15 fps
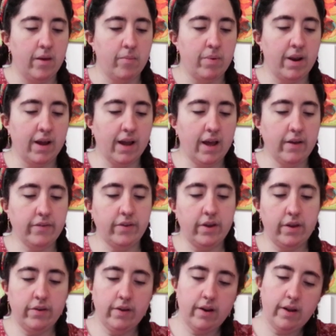Praga has
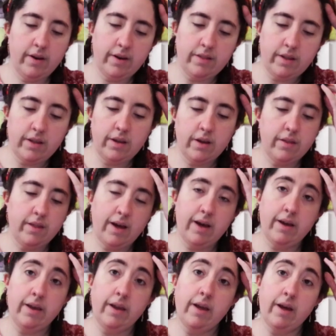changed a lot in the years that
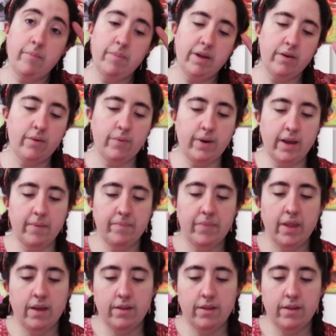Ahi had been away.